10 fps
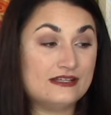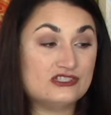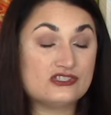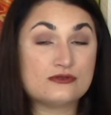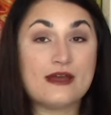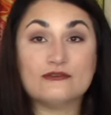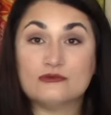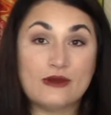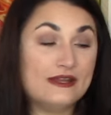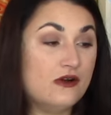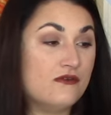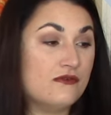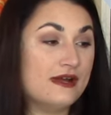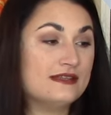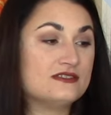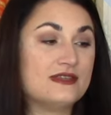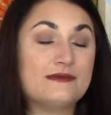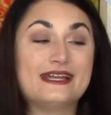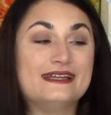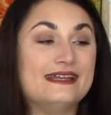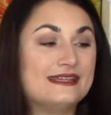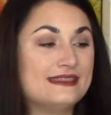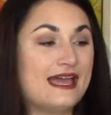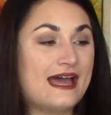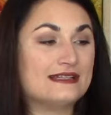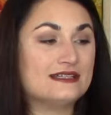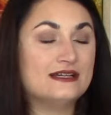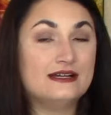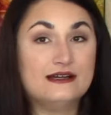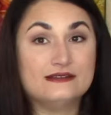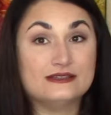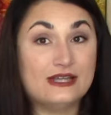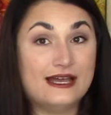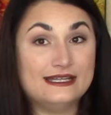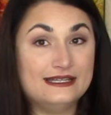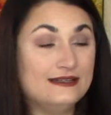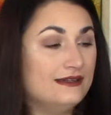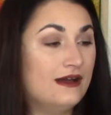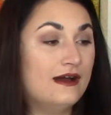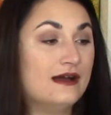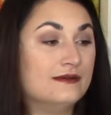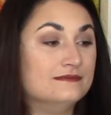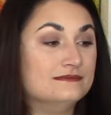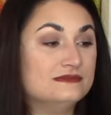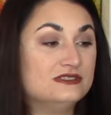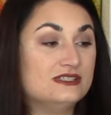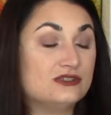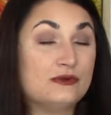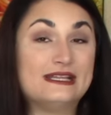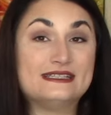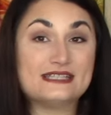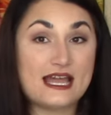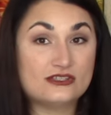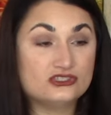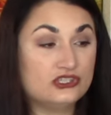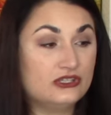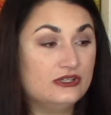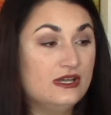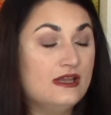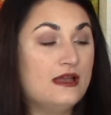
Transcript: I just travel right over it so that way I can get that line um, to create the texture,